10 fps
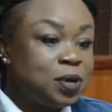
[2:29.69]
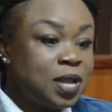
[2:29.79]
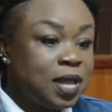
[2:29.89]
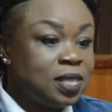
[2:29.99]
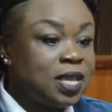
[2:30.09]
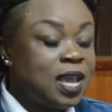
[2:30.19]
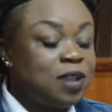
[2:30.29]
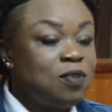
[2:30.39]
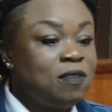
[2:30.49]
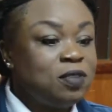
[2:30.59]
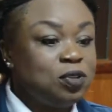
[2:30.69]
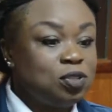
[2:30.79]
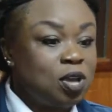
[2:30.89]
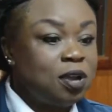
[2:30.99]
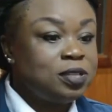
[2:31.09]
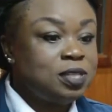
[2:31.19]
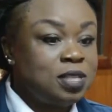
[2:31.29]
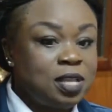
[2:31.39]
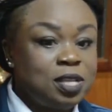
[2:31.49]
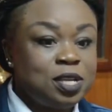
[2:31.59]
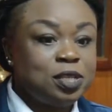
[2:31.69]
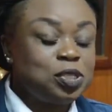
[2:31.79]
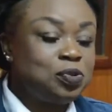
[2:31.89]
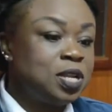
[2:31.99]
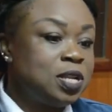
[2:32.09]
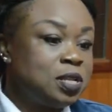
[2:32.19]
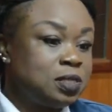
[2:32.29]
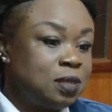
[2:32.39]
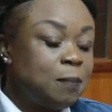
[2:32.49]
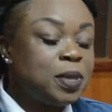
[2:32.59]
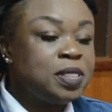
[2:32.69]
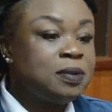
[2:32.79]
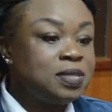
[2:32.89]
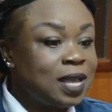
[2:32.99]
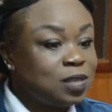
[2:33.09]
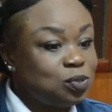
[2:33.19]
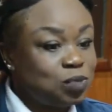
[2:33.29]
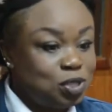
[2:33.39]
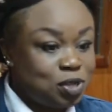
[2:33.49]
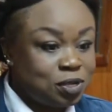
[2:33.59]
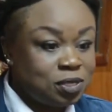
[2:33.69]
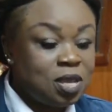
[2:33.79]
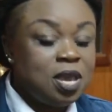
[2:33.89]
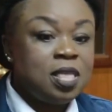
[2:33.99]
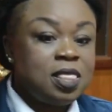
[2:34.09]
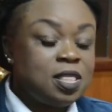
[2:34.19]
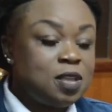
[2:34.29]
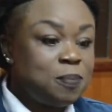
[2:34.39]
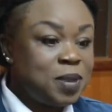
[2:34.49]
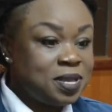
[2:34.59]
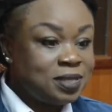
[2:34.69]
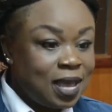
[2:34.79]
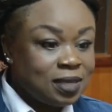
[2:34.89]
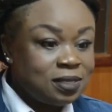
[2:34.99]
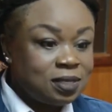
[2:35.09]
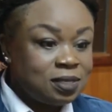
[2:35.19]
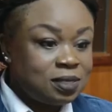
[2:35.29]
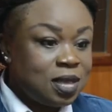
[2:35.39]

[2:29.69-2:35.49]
that the Guyana Revenue Authority, that they're ensuring that they submit their tax returns, that they're paying taxes.